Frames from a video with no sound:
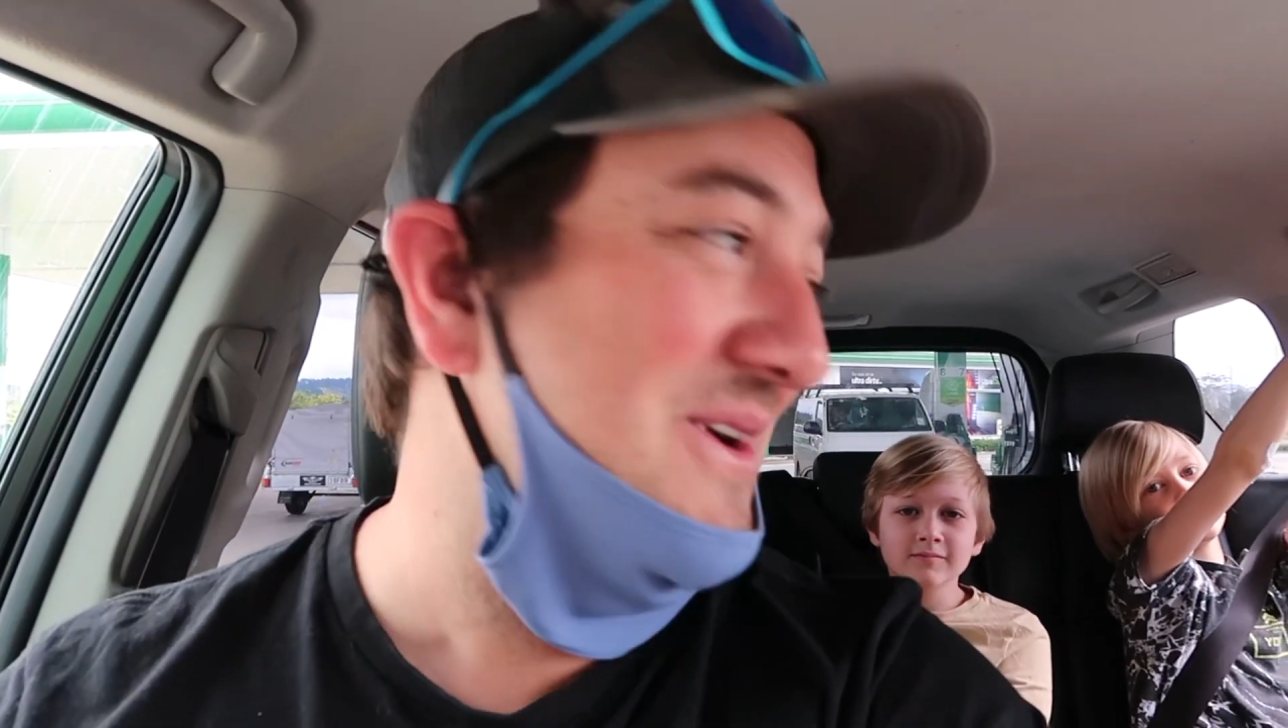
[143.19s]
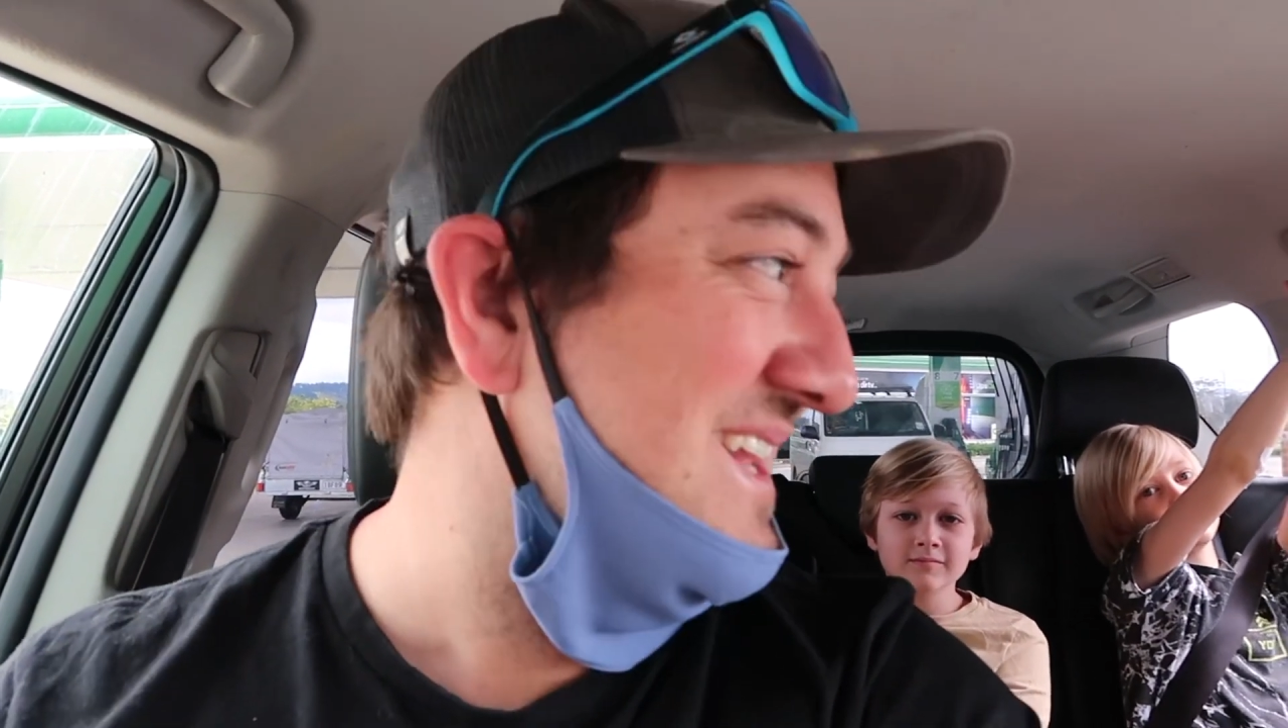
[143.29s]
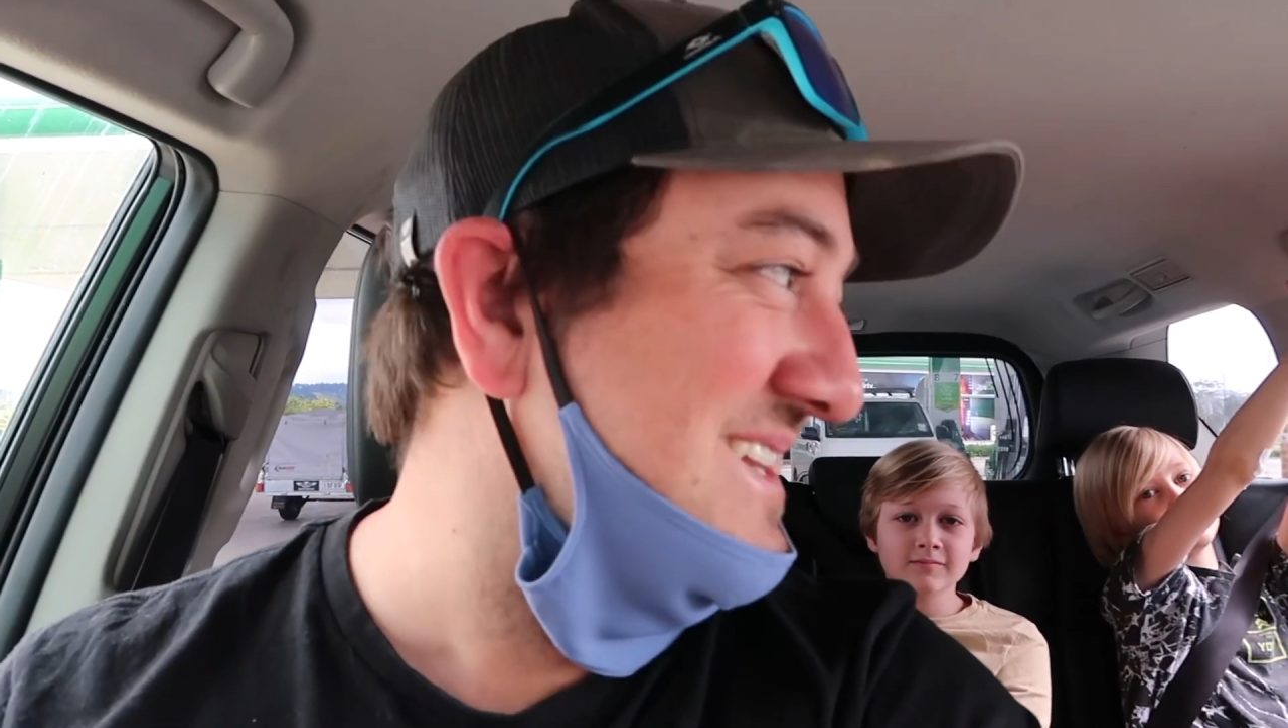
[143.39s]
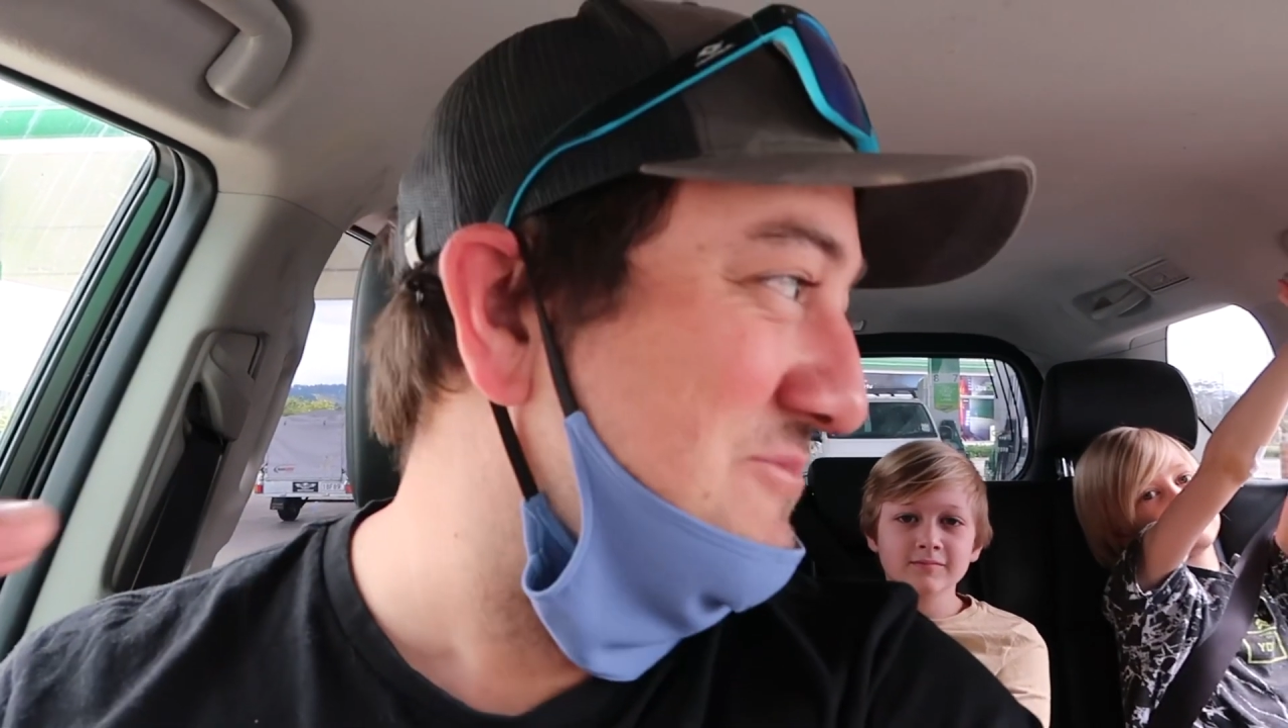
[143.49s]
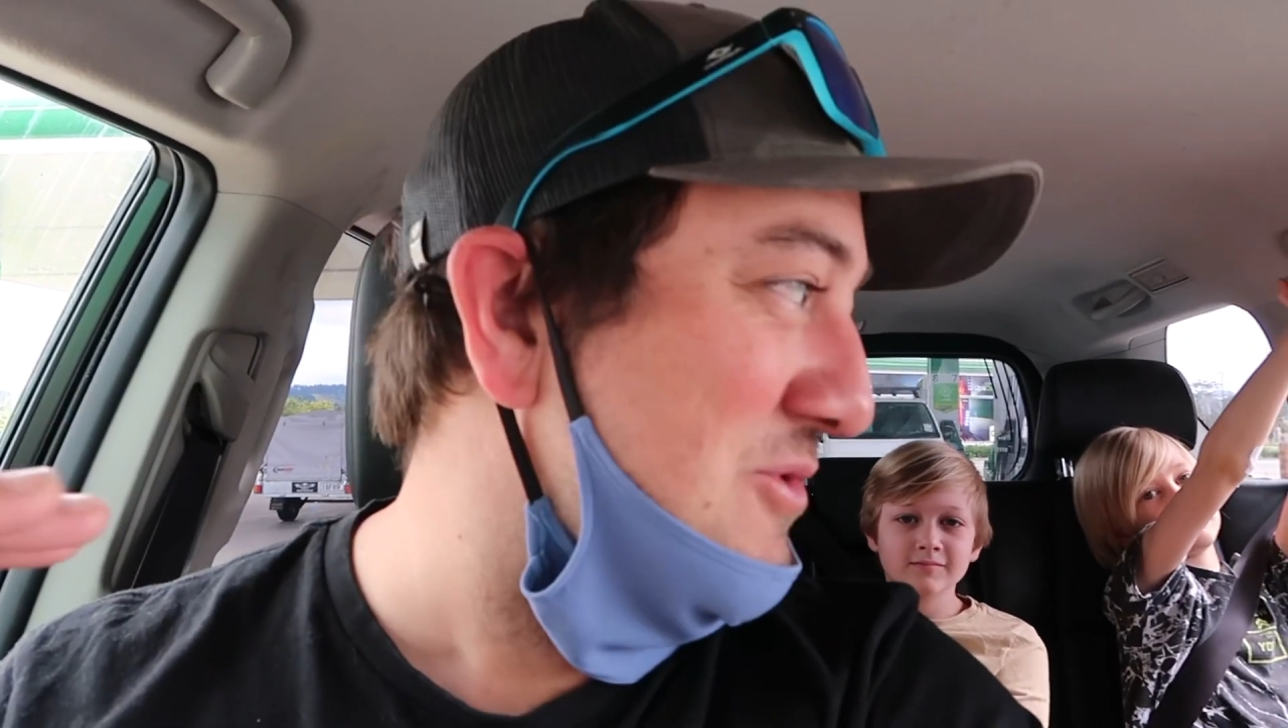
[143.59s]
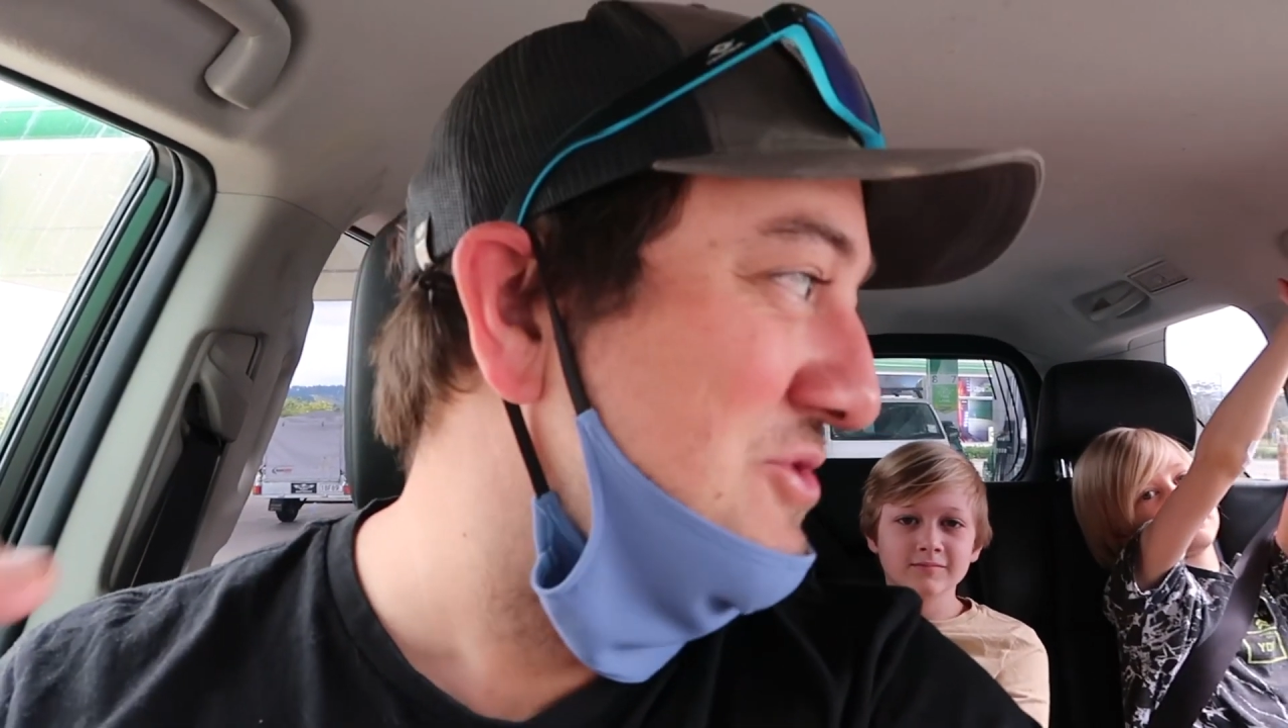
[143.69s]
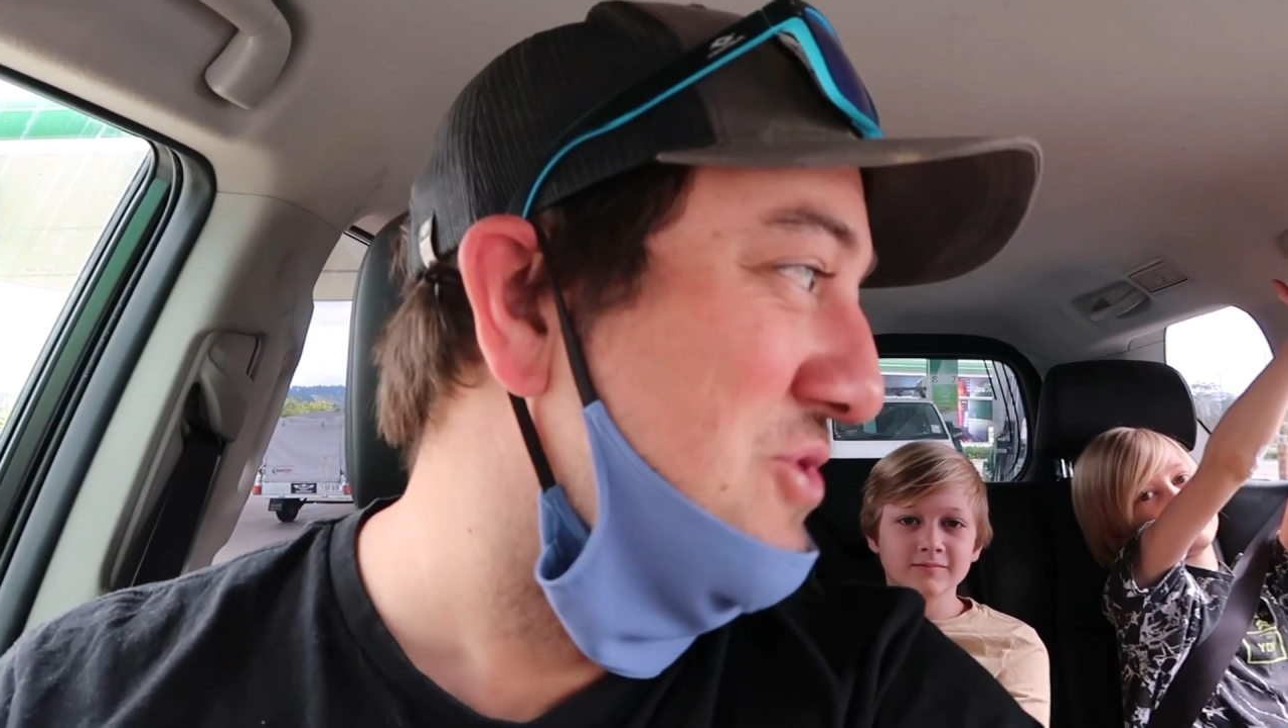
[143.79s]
in and